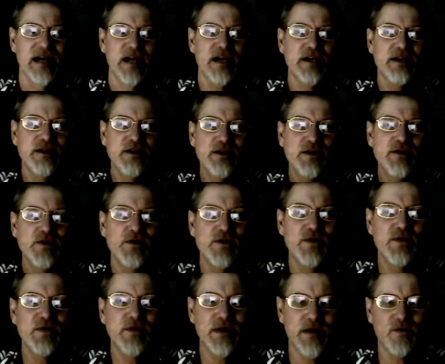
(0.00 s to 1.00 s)
He knew
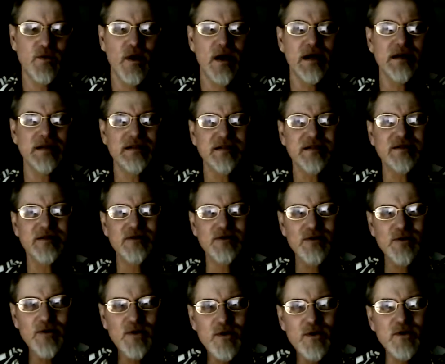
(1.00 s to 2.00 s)
who he was in the
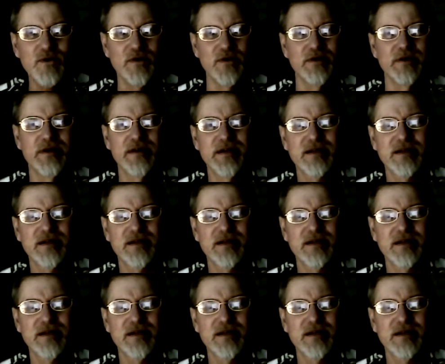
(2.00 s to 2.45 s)
Lord.